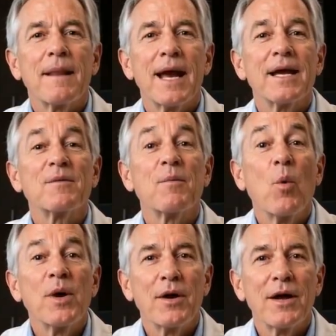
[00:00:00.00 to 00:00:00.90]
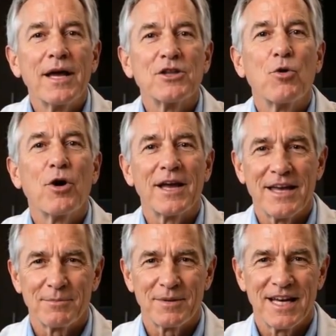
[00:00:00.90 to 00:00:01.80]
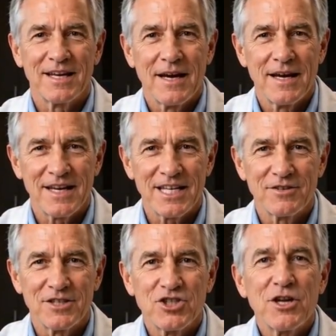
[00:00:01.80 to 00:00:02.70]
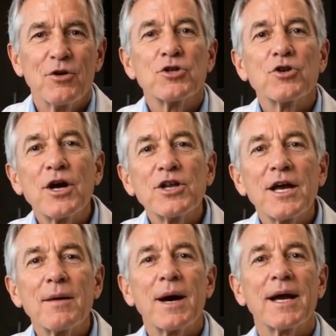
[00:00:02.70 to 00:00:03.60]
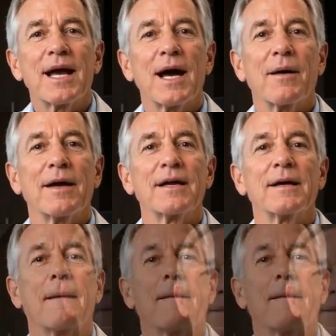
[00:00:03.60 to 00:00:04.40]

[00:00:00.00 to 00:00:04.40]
And if mobility is really limited, even gentle stretching in bed counts.